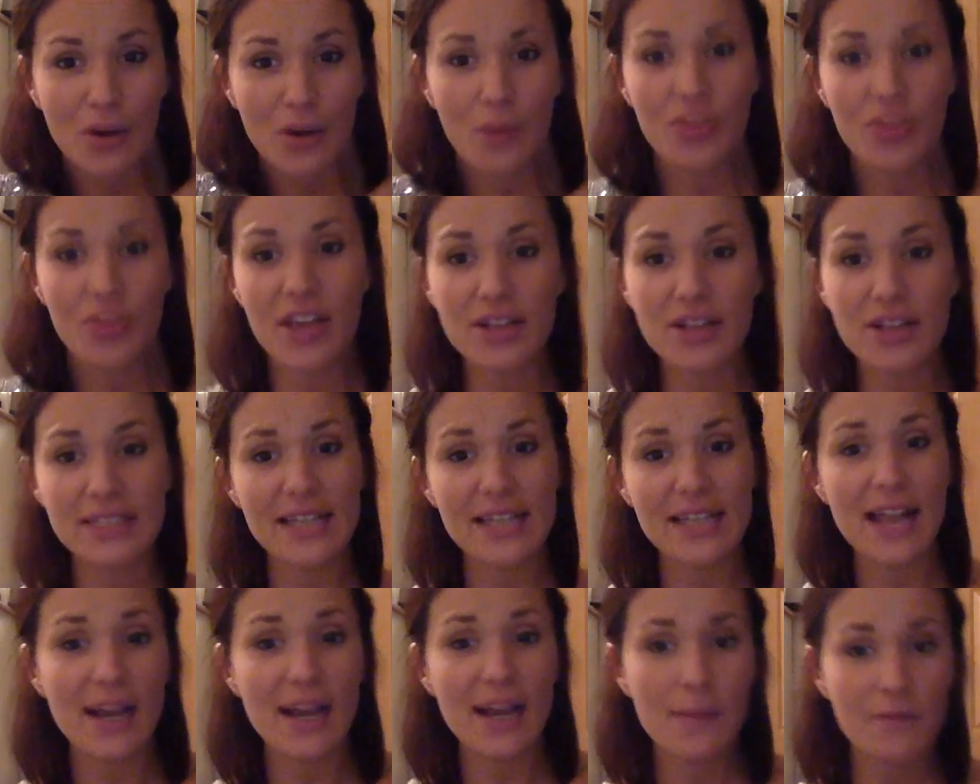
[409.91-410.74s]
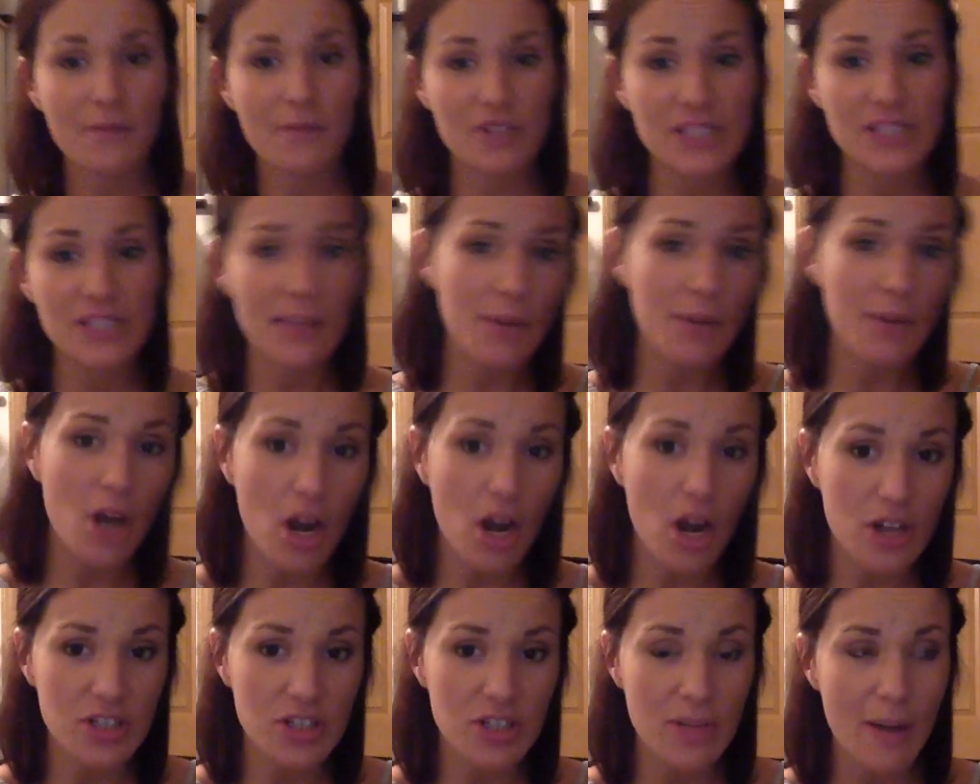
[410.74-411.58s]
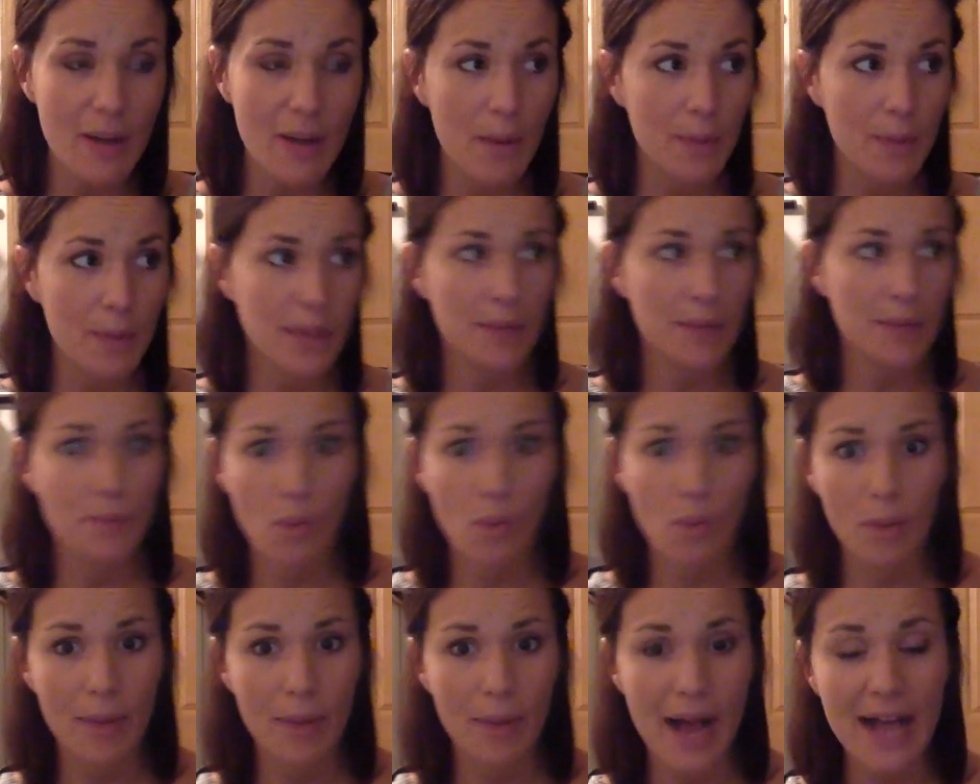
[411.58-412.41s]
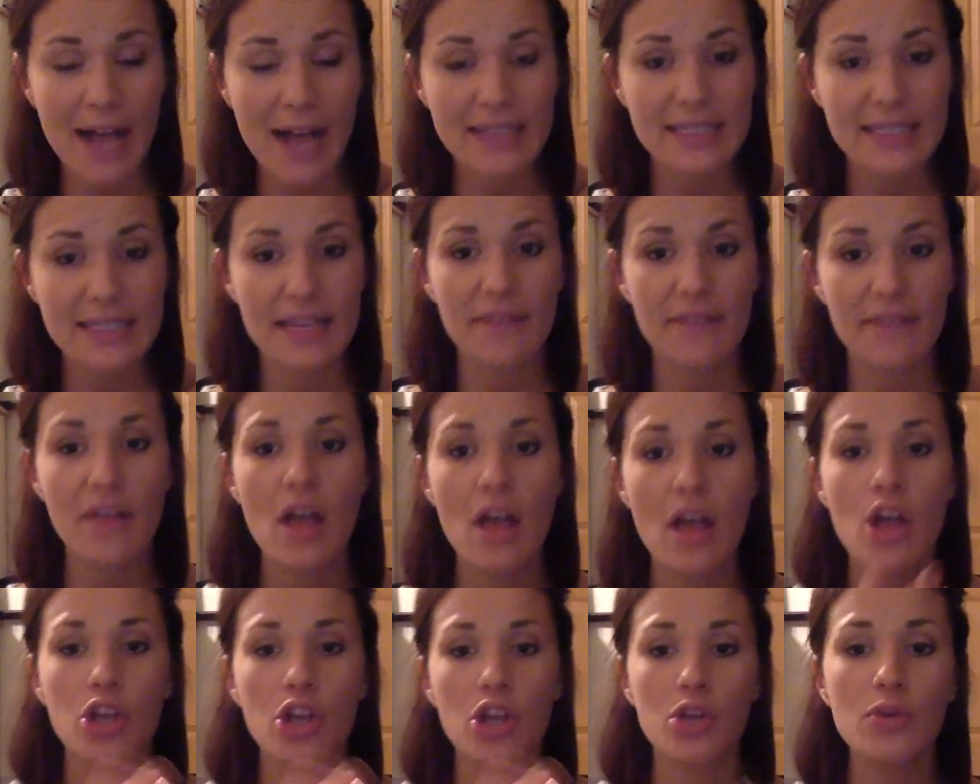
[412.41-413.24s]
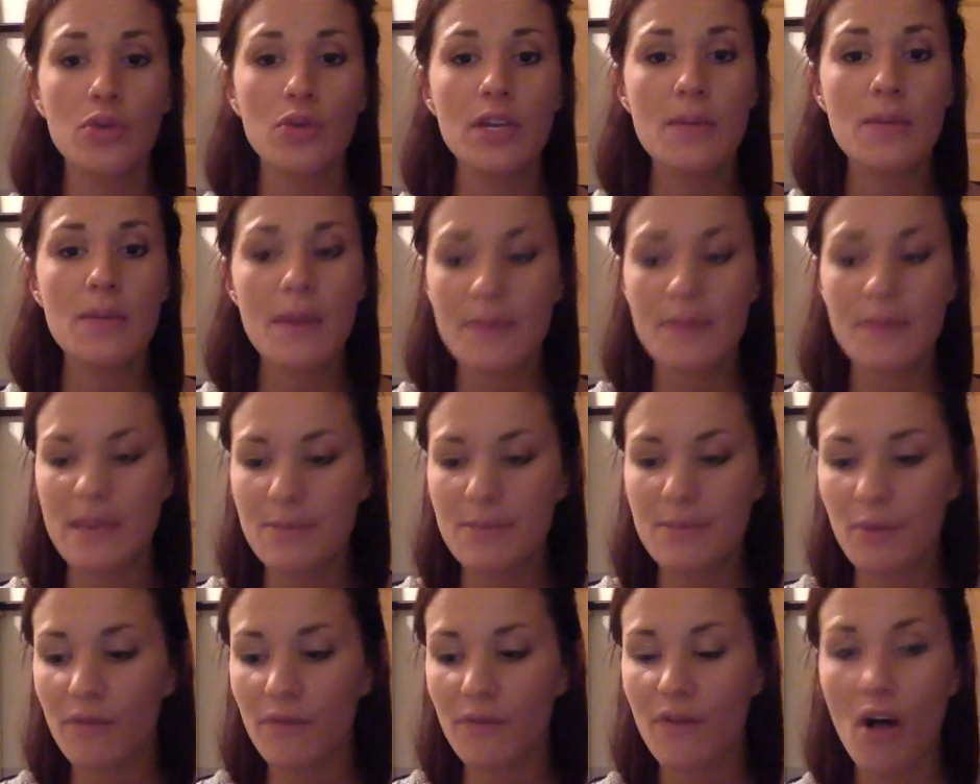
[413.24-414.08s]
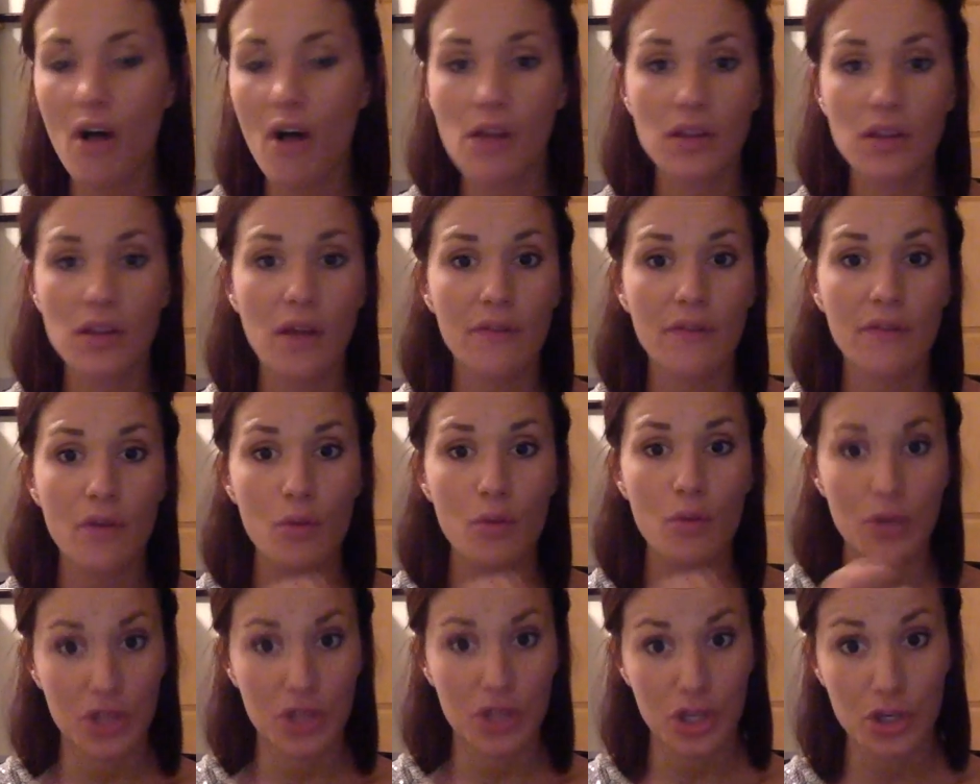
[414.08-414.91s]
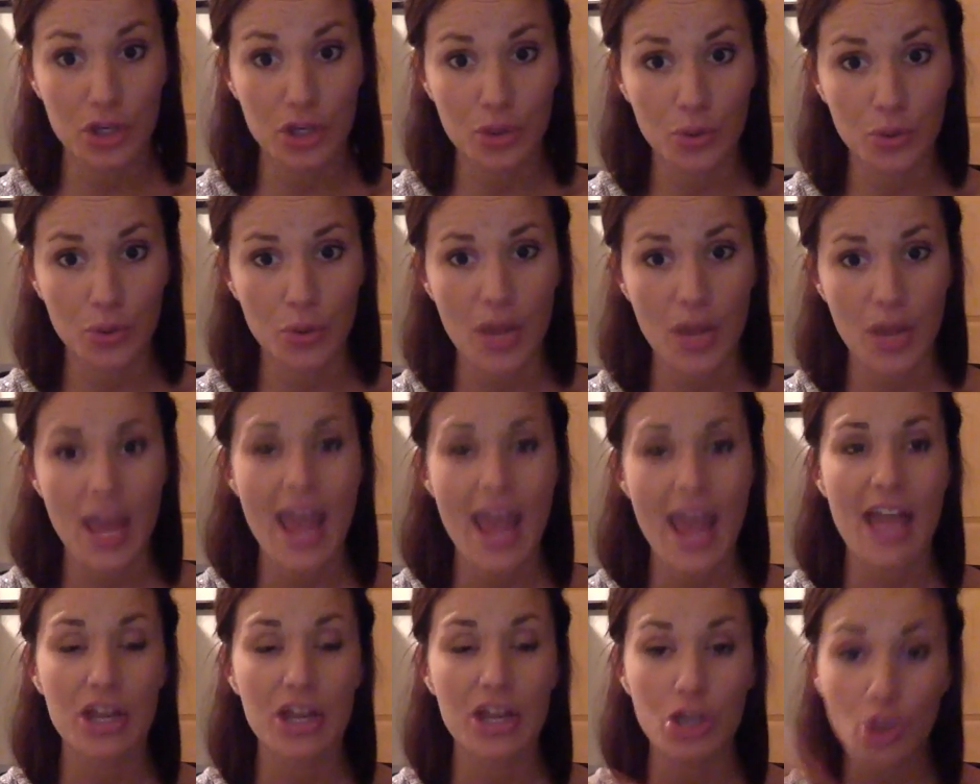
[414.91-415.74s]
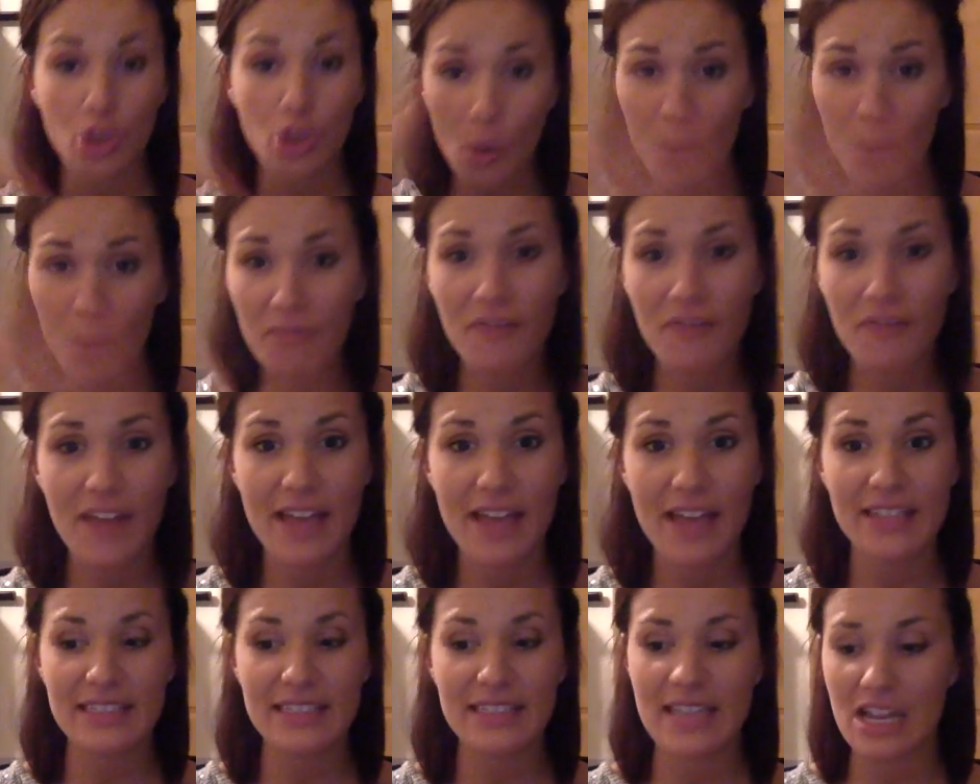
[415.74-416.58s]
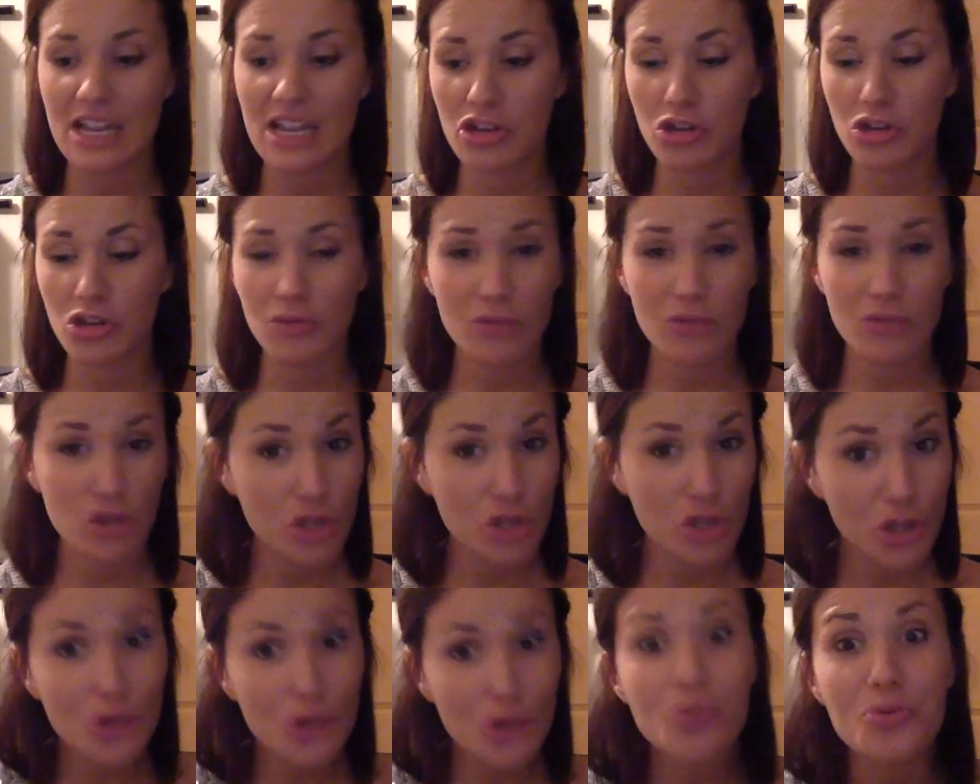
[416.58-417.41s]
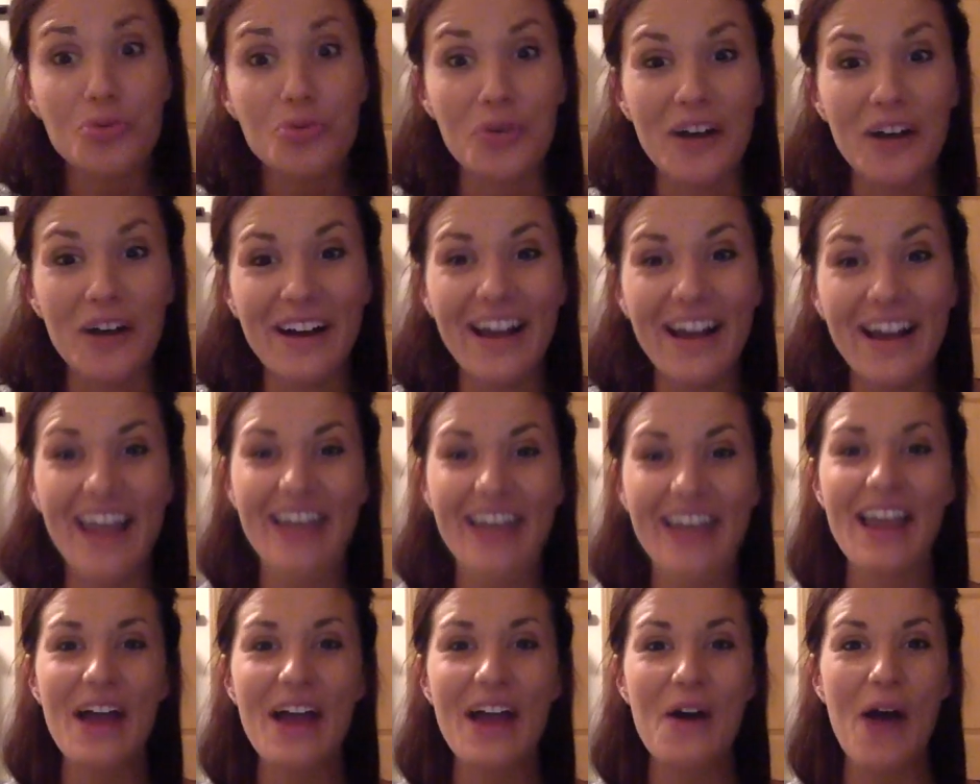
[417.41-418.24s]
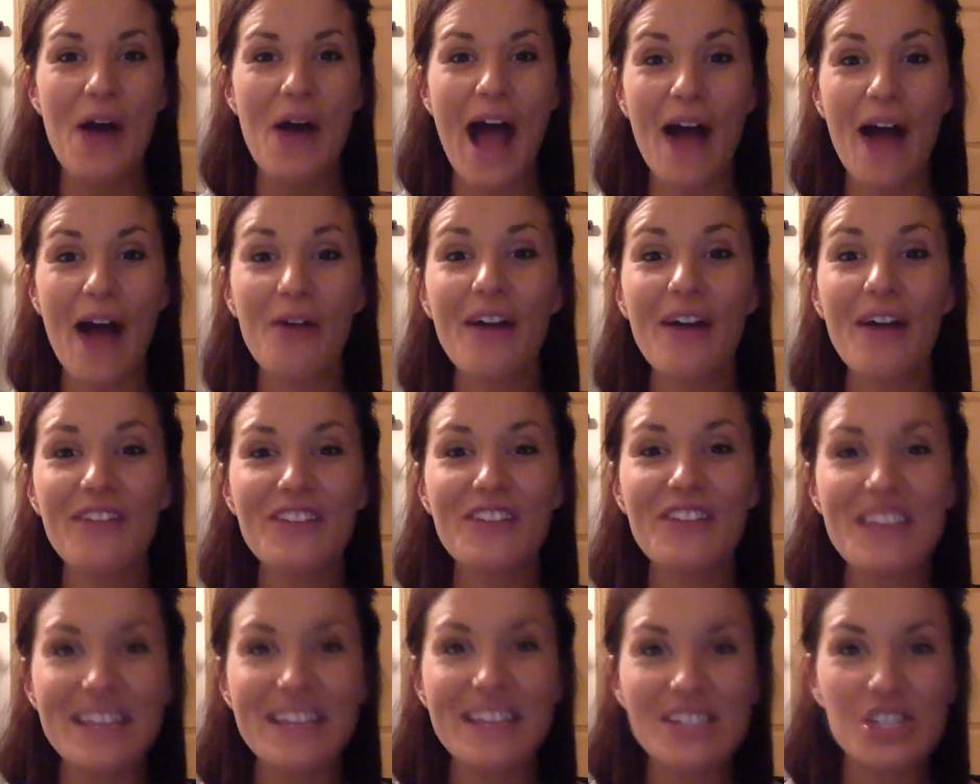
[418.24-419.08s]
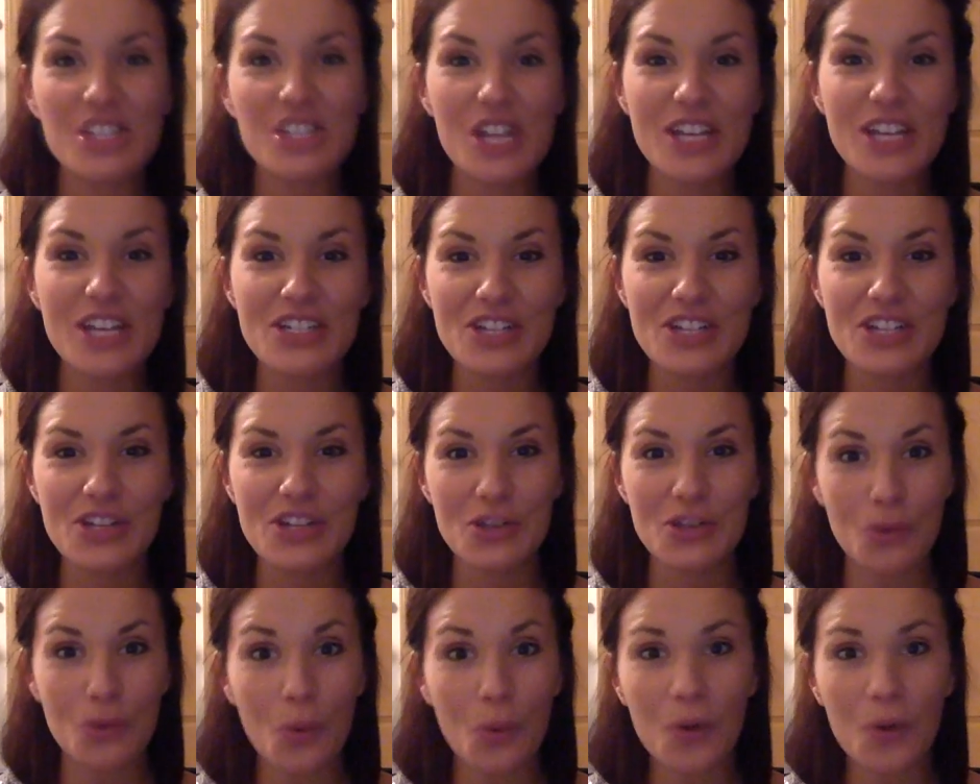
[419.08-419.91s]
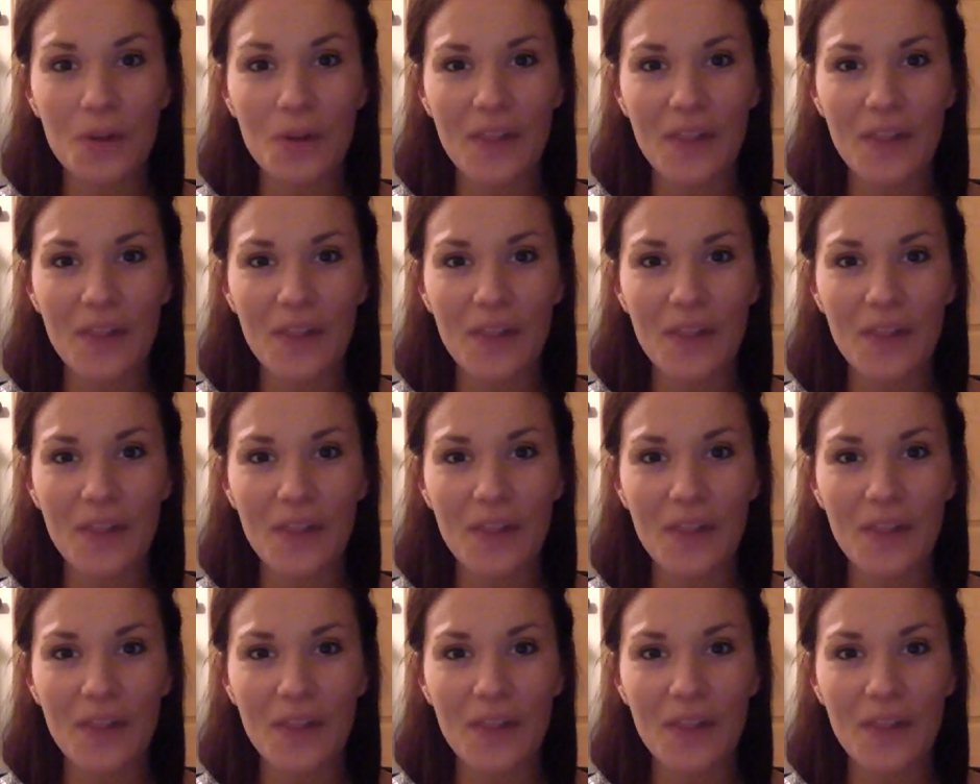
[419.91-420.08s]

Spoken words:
they could sign up for seminars about being more positive. You need to make people fall in love with you and your face and you and how everything has changed in your